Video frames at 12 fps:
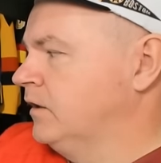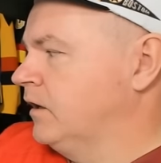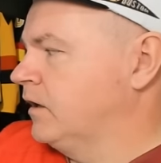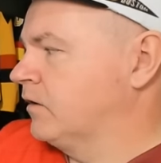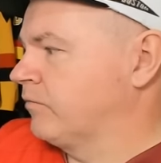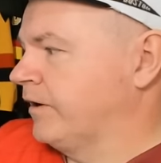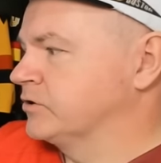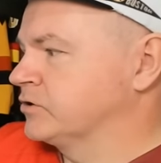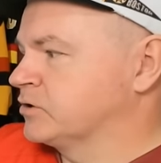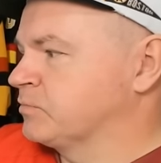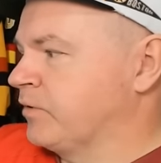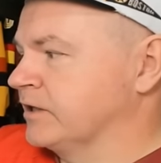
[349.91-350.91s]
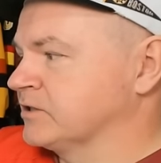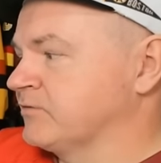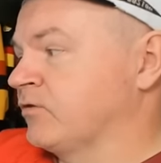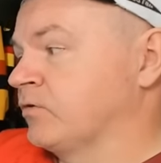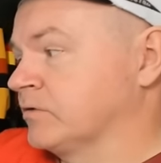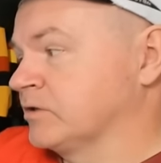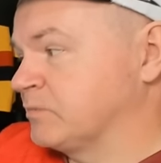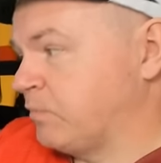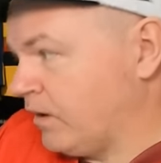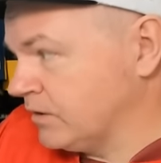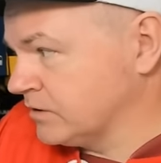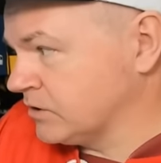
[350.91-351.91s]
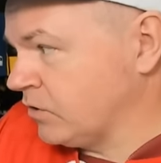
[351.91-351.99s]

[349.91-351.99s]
Uh, Rangers press for a response.